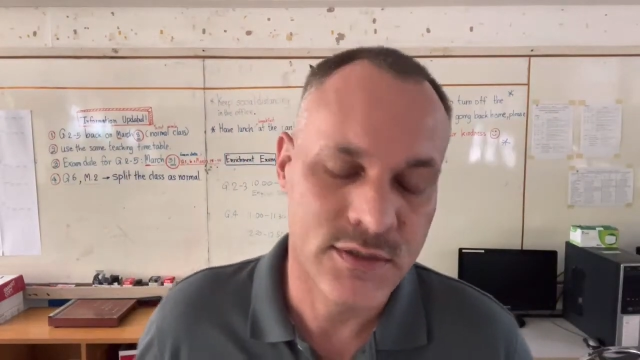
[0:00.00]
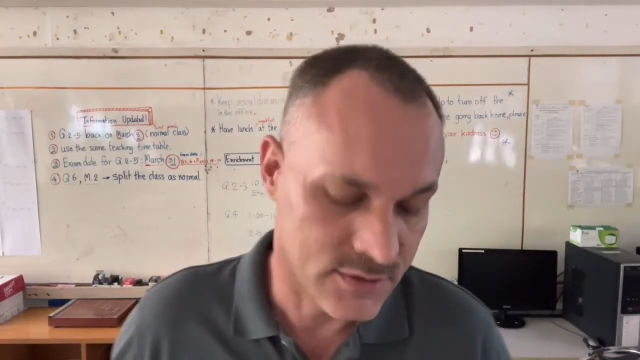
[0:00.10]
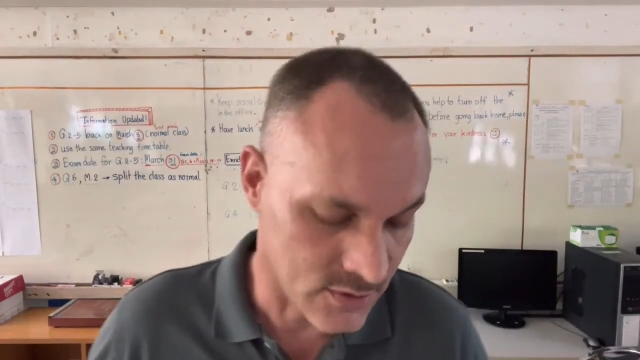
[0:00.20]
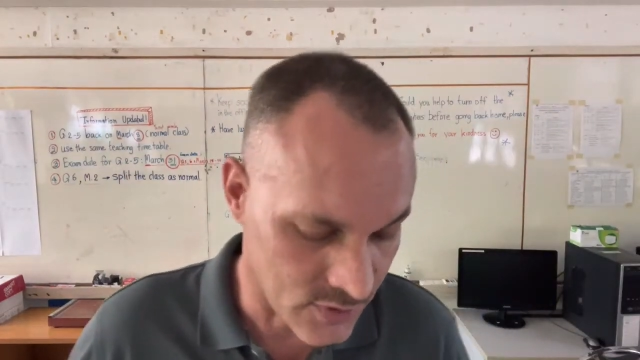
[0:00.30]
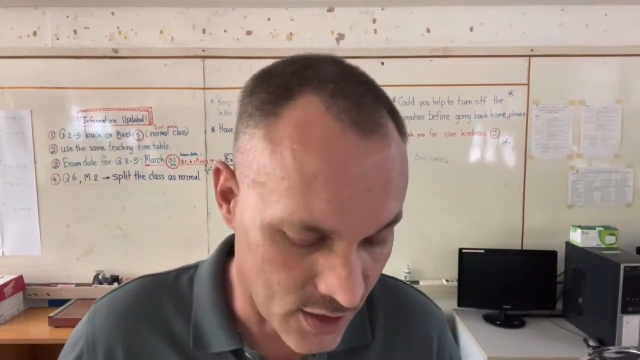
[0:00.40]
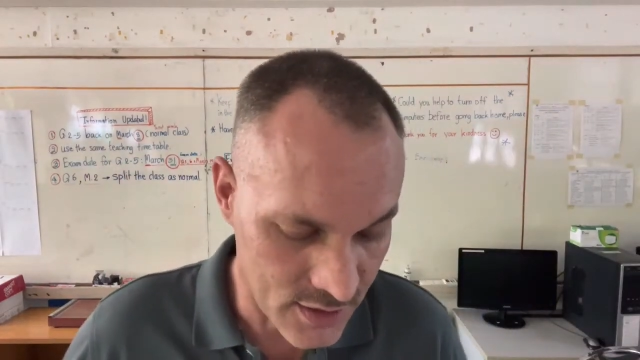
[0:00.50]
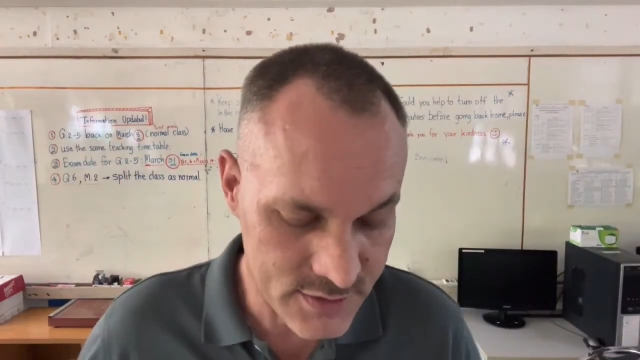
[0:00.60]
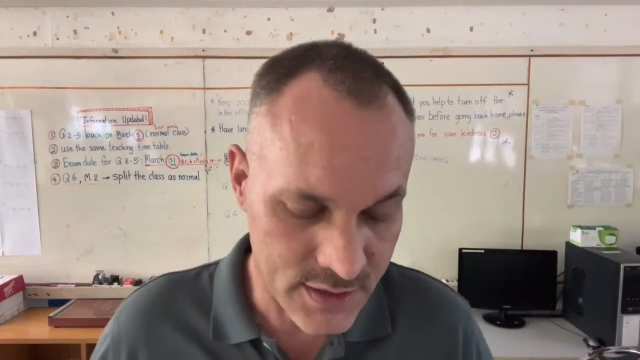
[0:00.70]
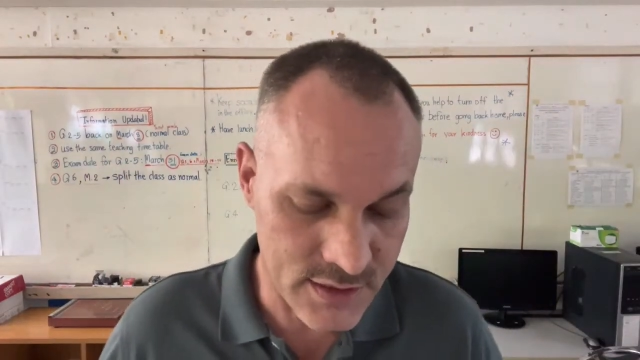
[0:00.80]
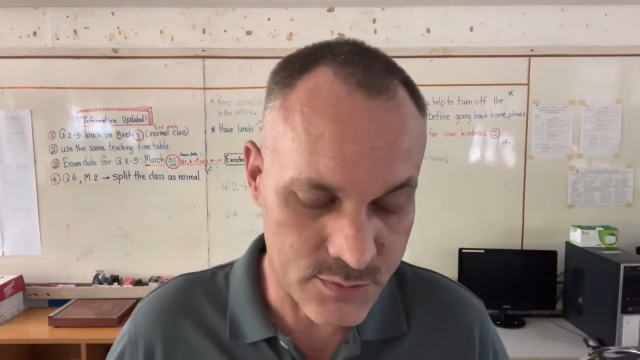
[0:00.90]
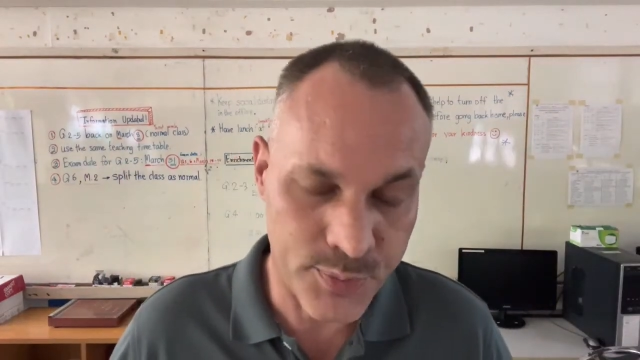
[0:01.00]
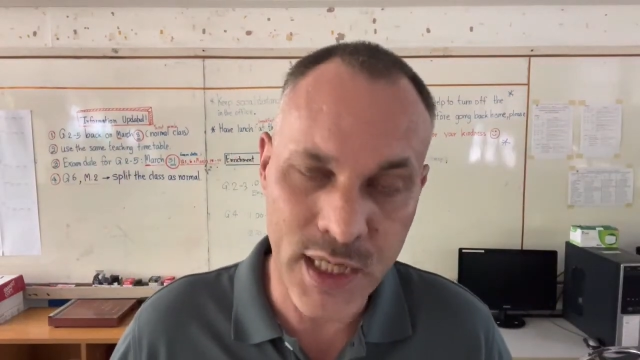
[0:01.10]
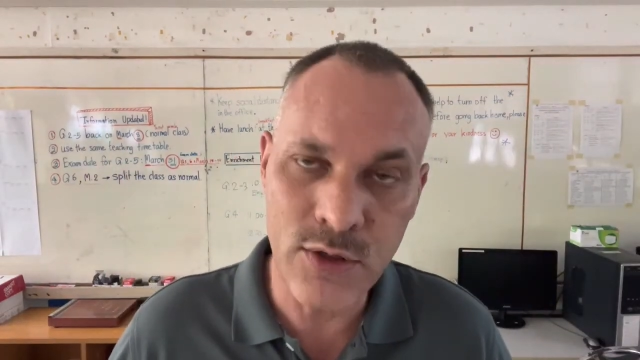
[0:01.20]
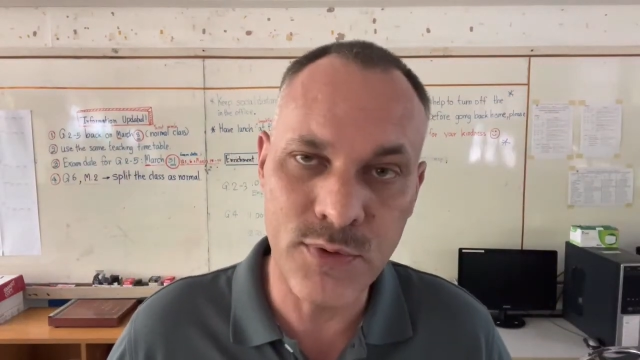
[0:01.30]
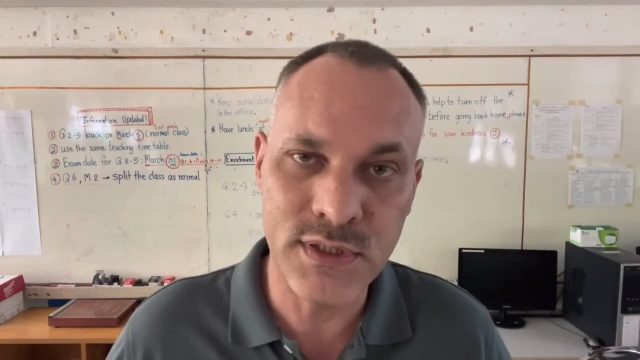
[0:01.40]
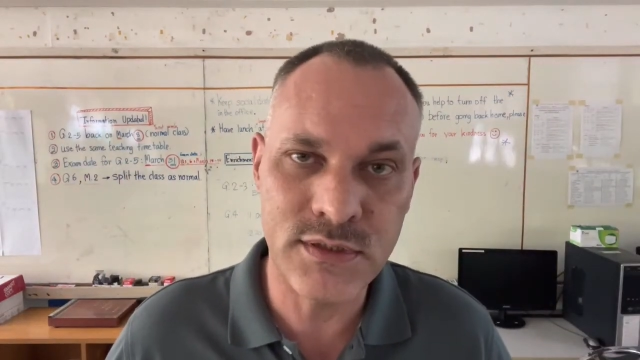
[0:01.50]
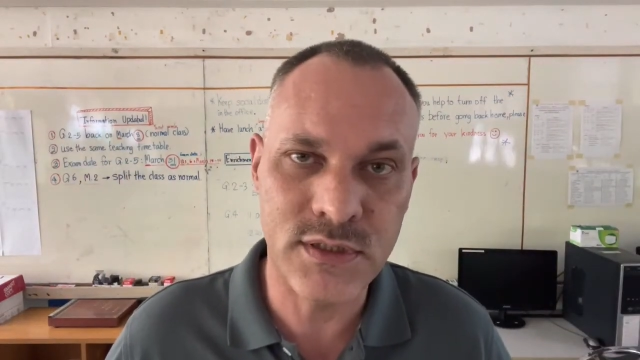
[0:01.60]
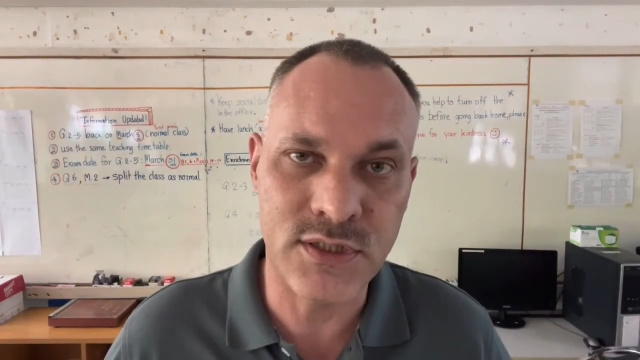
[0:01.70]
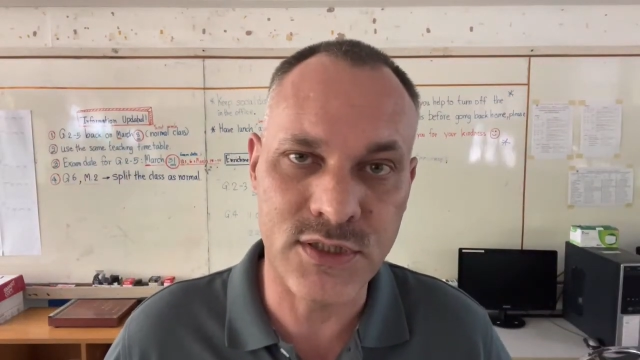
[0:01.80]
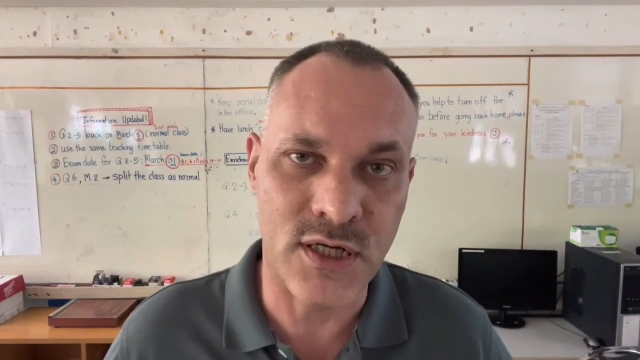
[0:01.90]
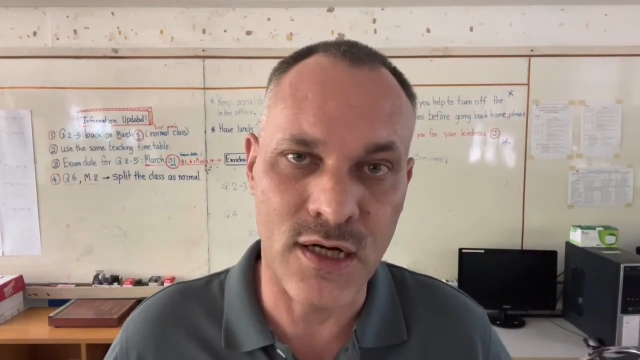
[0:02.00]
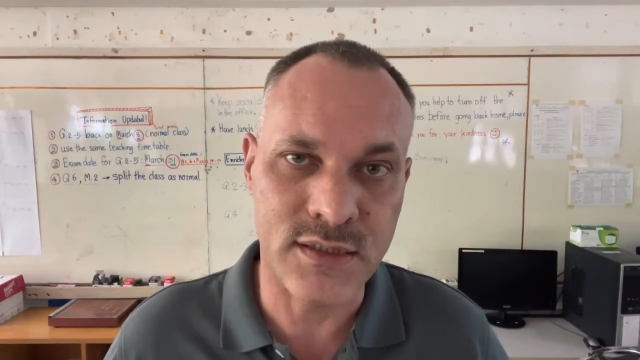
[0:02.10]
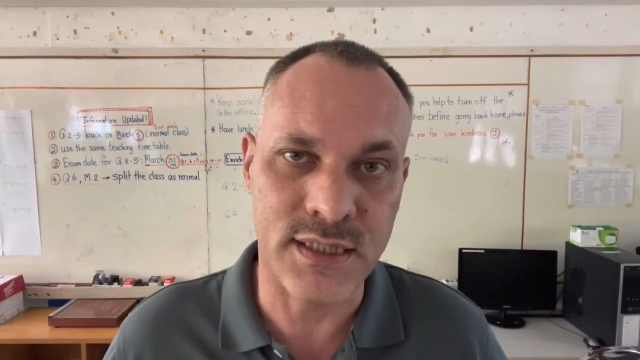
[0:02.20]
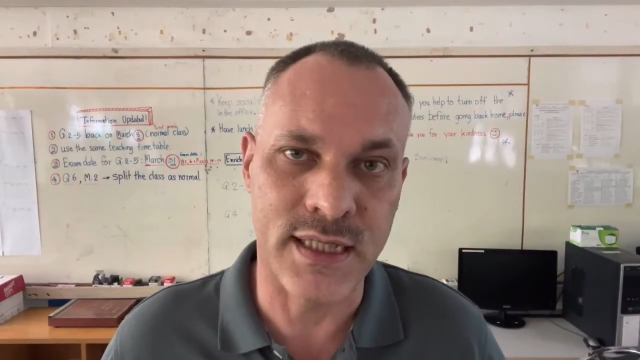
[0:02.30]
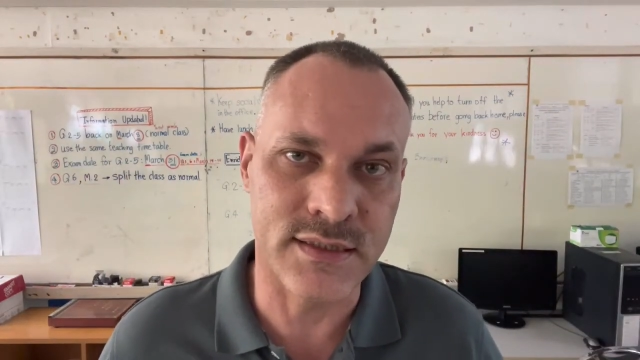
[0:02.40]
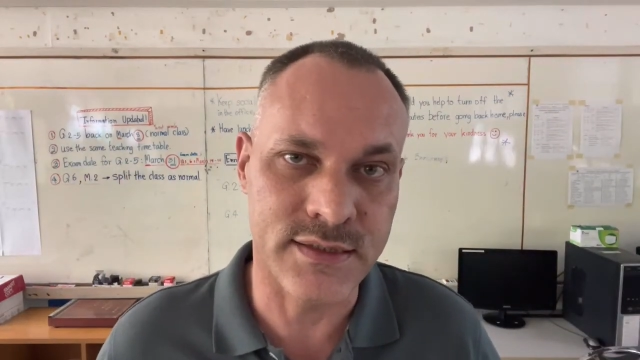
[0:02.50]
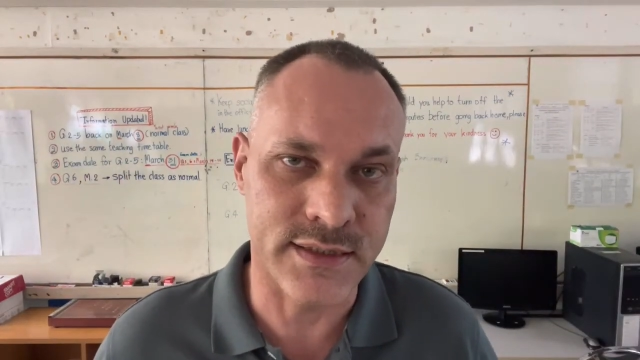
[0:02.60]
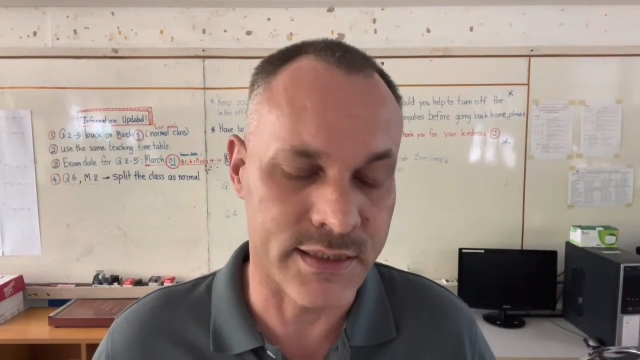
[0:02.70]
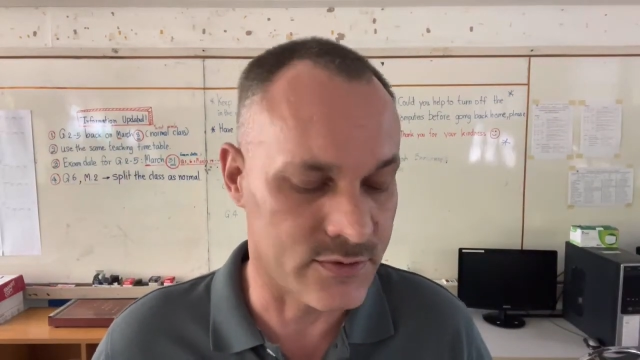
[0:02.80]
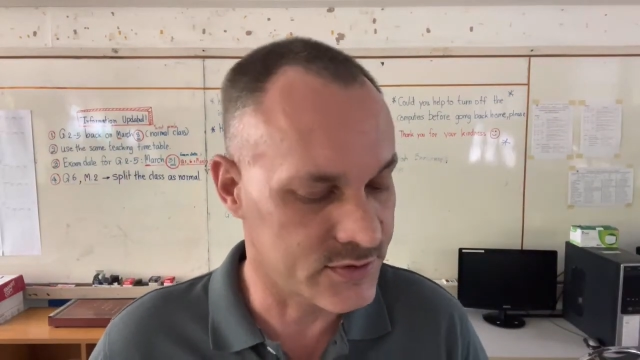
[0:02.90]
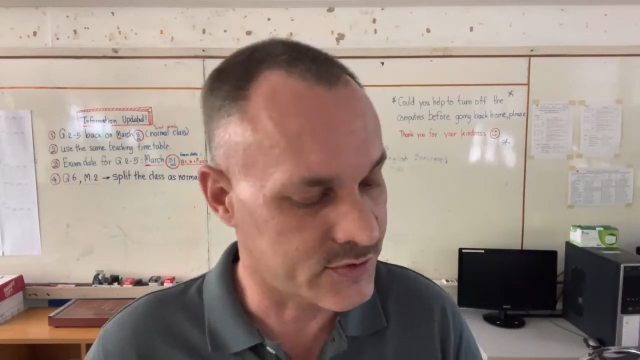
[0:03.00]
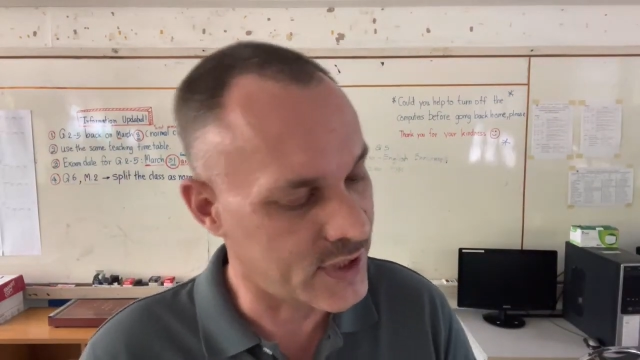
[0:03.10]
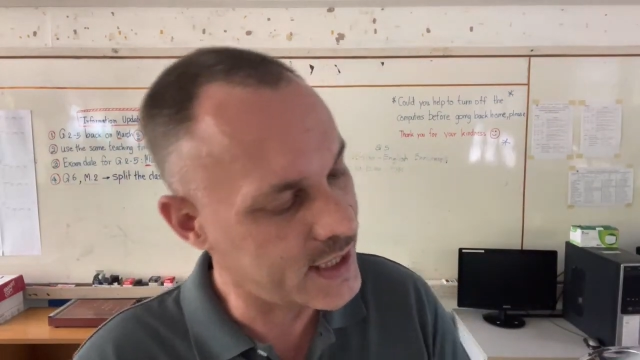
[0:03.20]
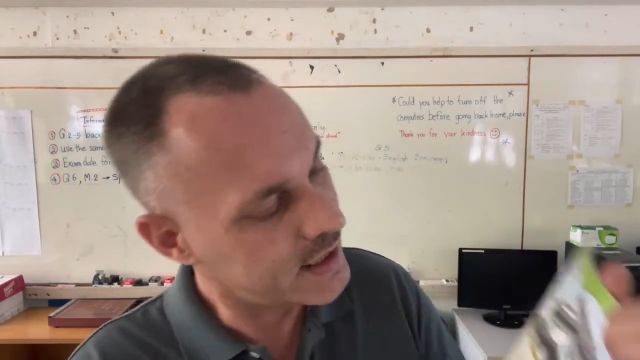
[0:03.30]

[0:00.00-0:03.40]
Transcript: So the answer is penguins, sharks, and seals. Write